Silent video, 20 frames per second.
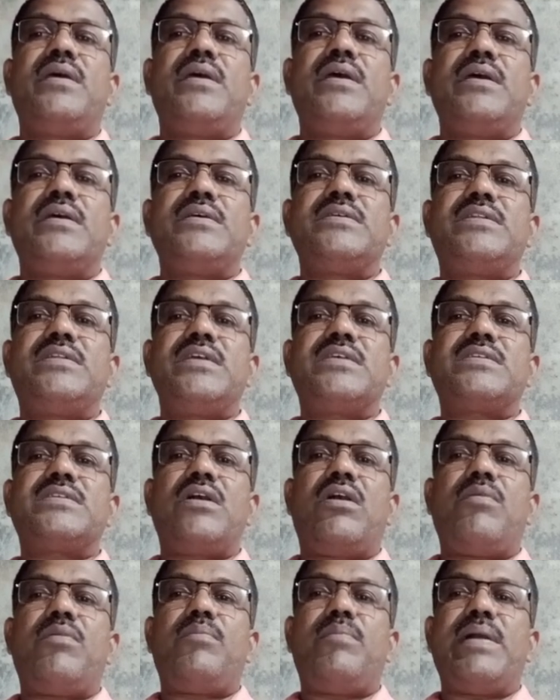sticks
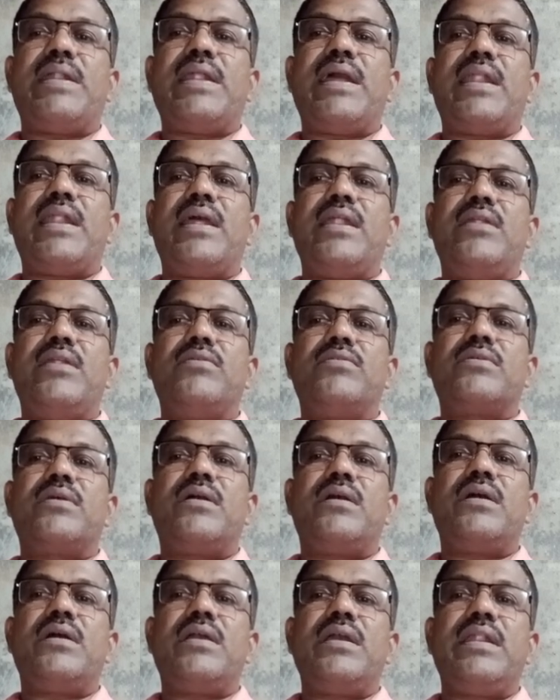of banana leaf
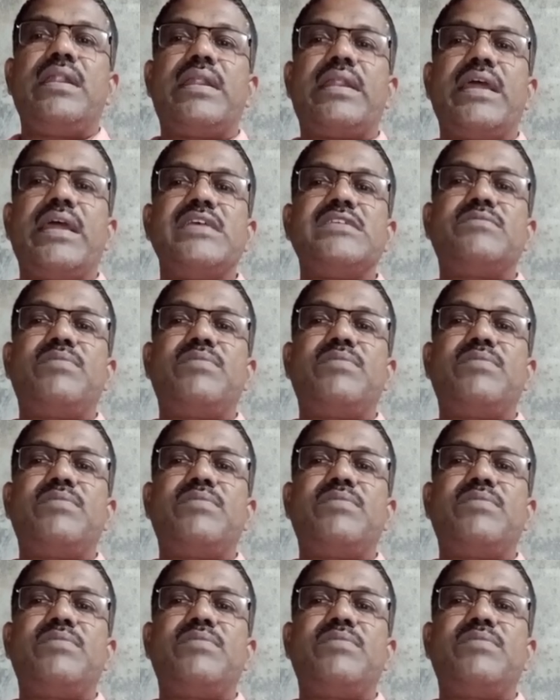in rice